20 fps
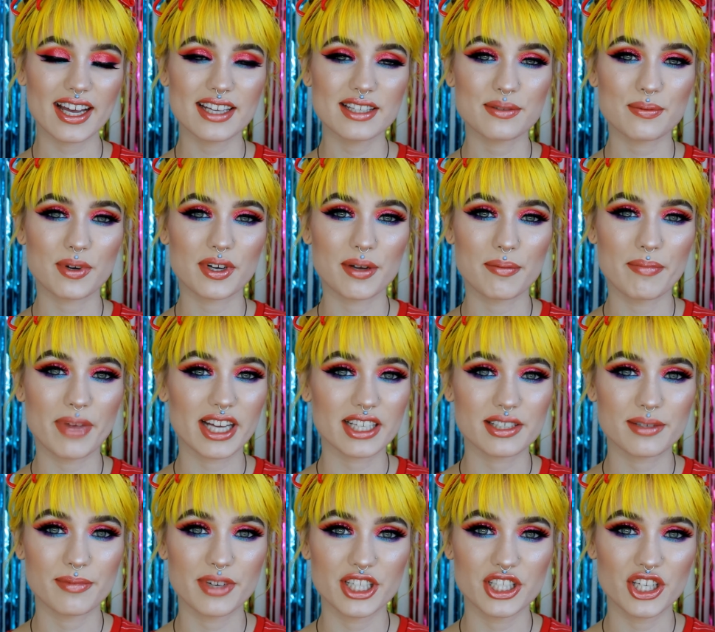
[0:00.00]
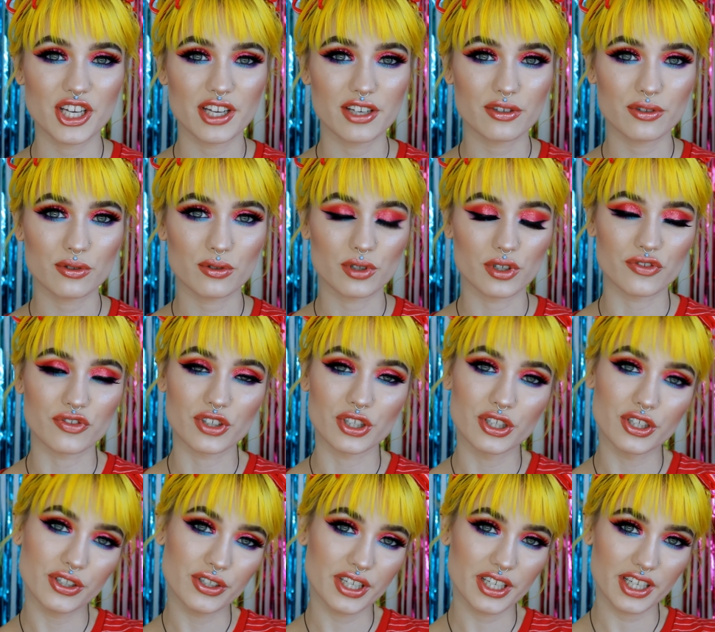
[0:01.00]
guys, welcome back to my channel, or if you're
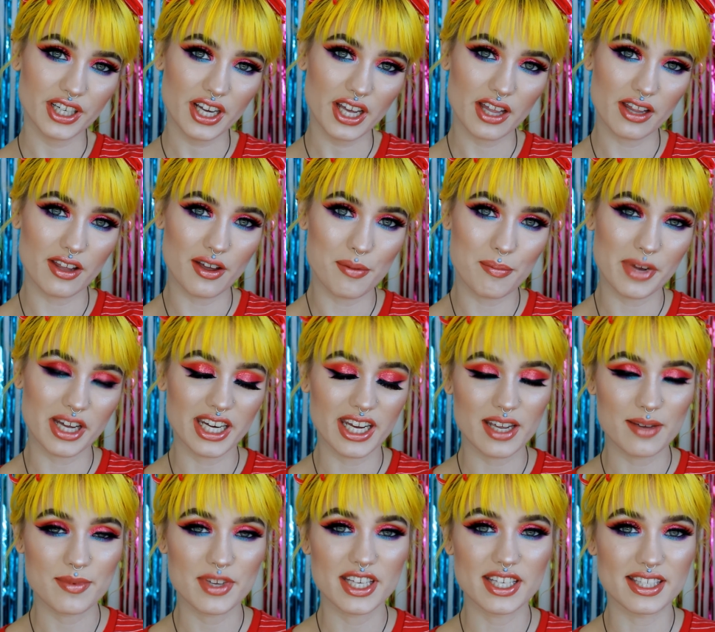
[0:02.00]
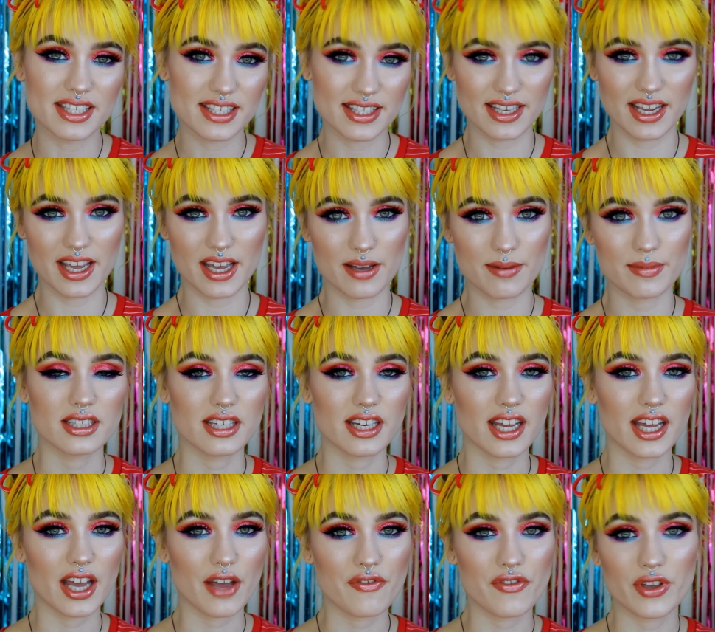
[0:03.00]
new here, hello, my name is Sam.
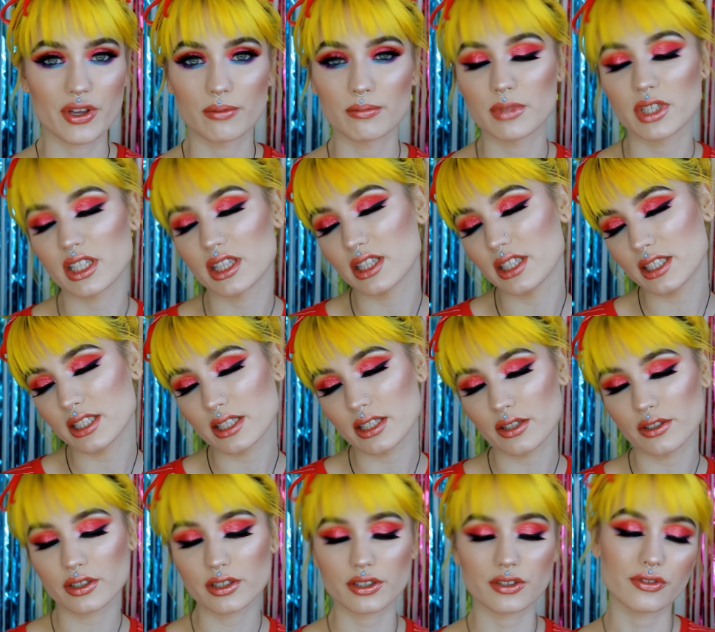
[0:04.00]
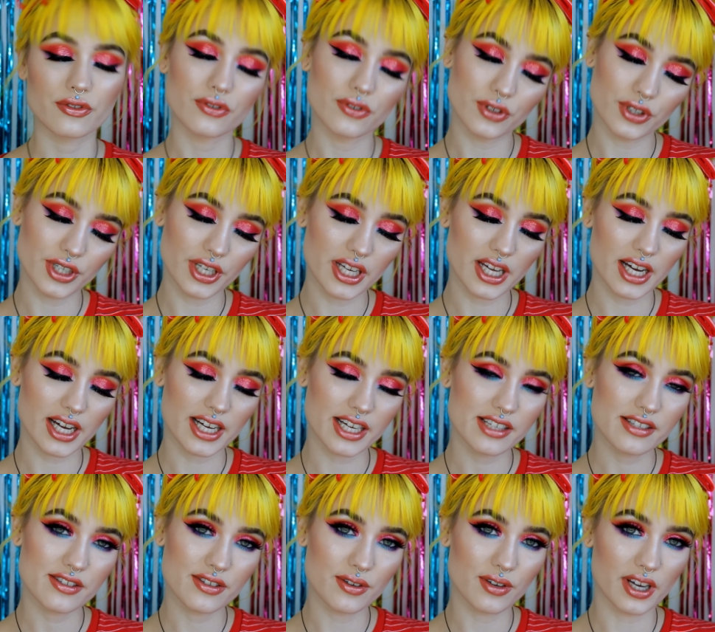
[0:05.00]
Today I filmed this look for you
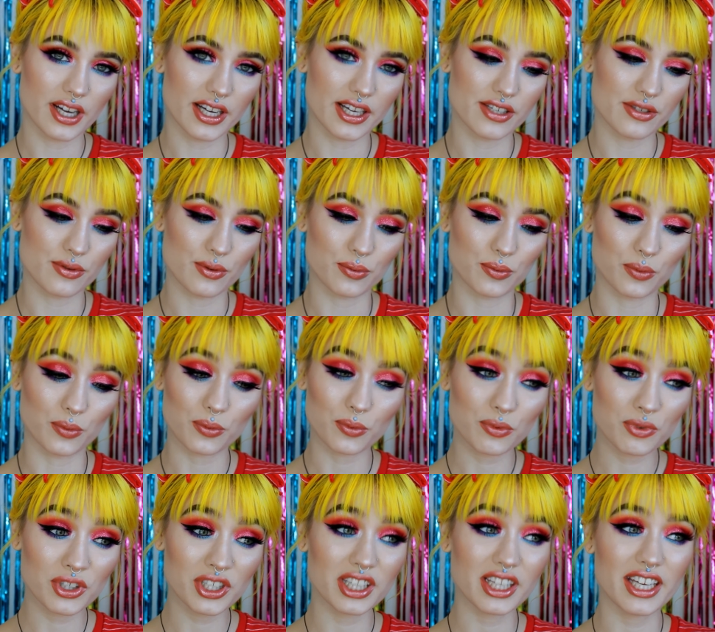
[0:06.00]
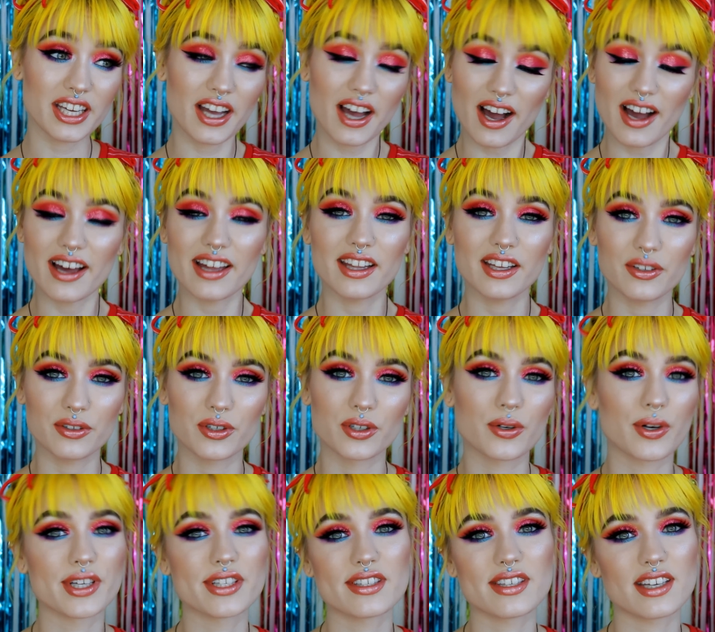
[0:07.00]
guys. You guys really highly
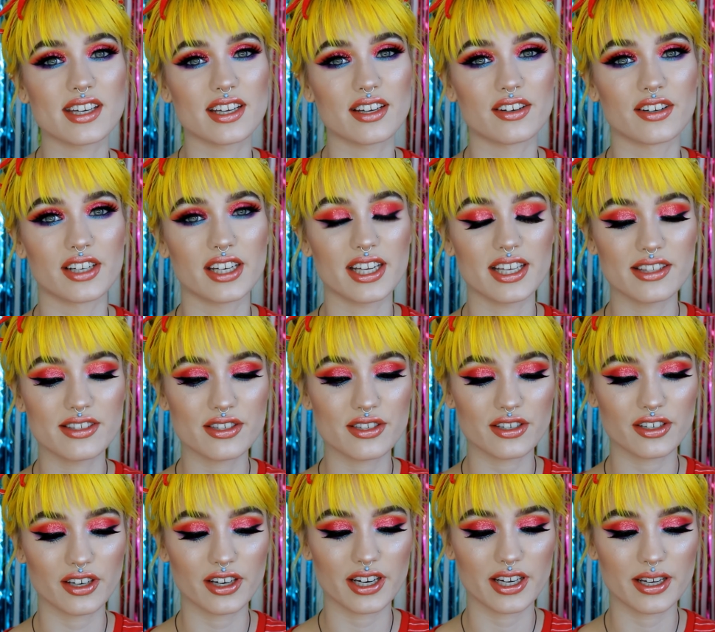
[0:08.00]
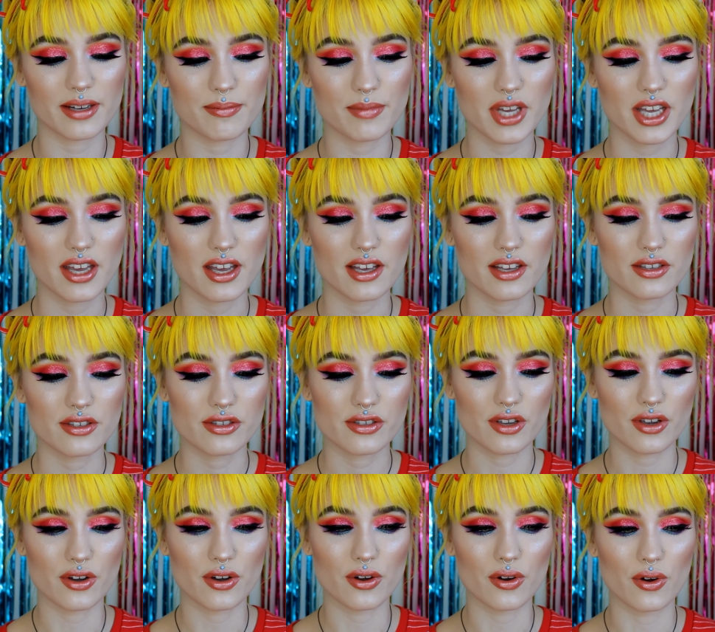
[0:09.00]
requested it on Instagram,
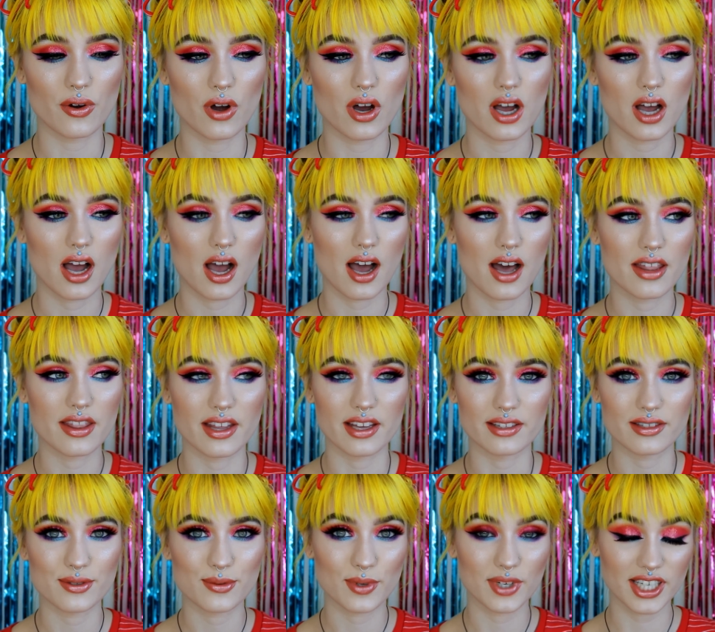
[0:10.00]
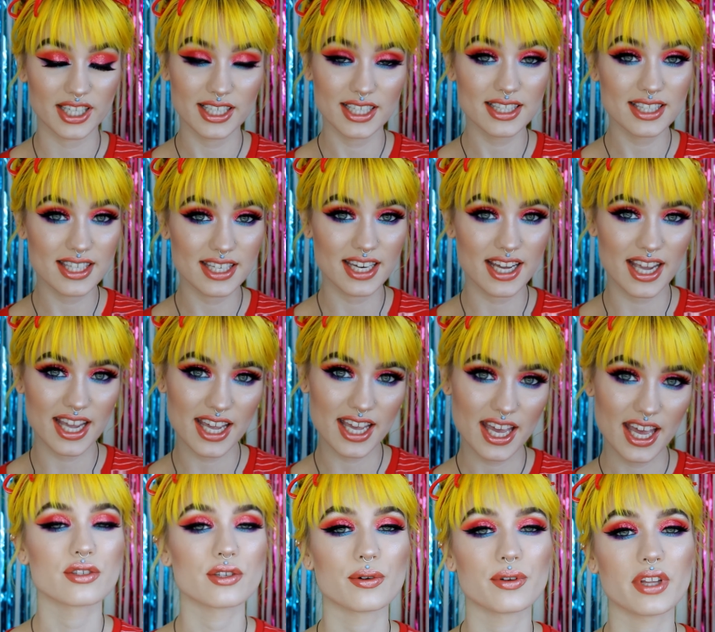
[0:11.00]
so that's what I did
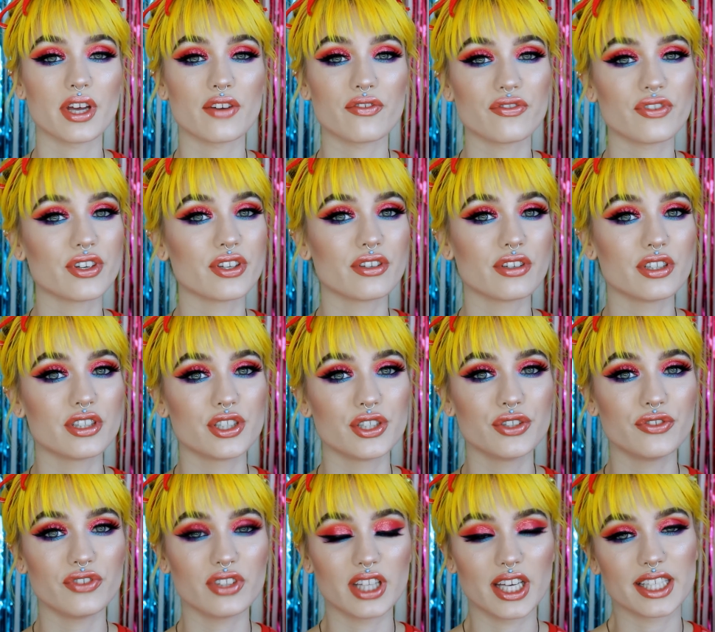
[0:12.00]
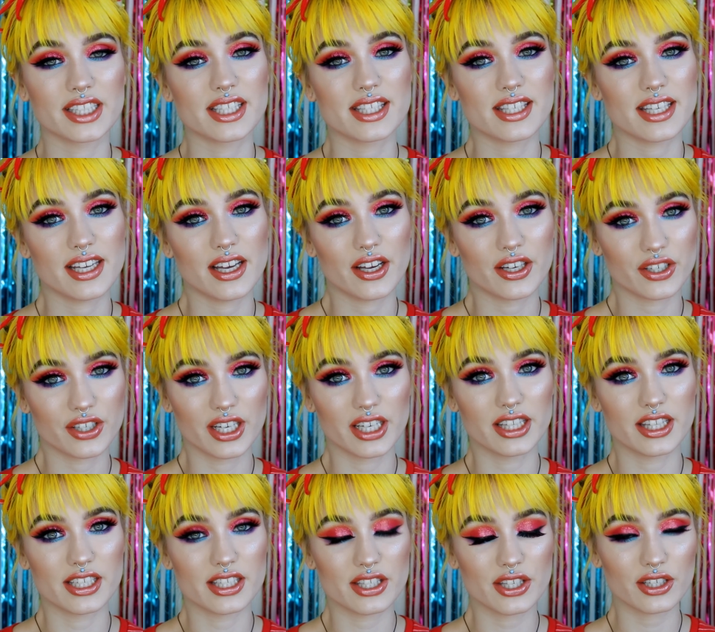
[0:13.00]
today. So without further ado, if you'd like to see how I
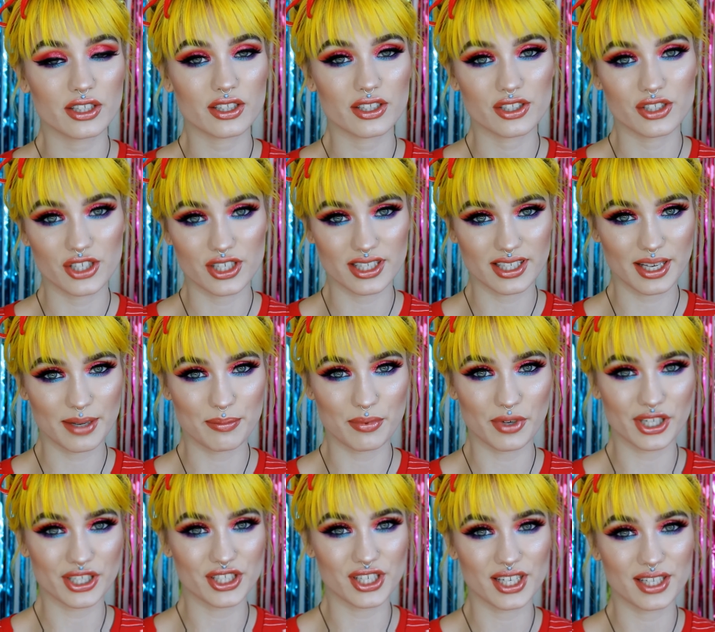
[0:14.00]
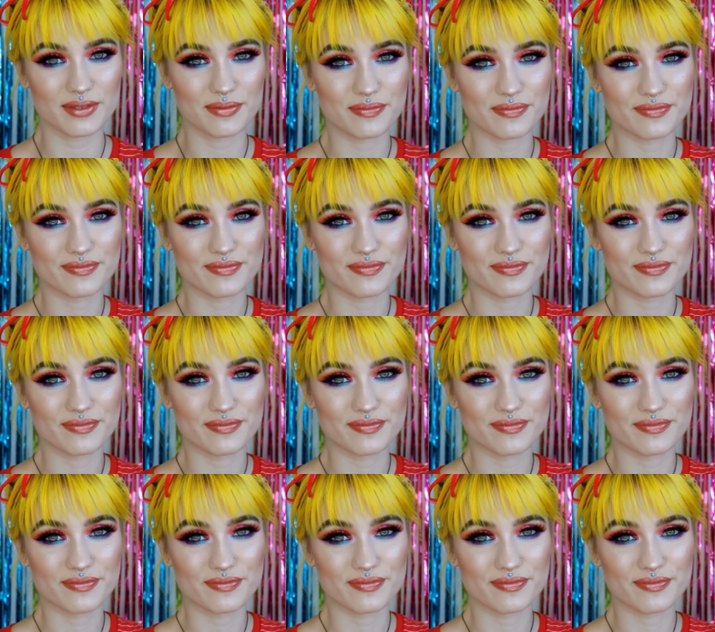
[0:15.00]
created this look, just keep watching.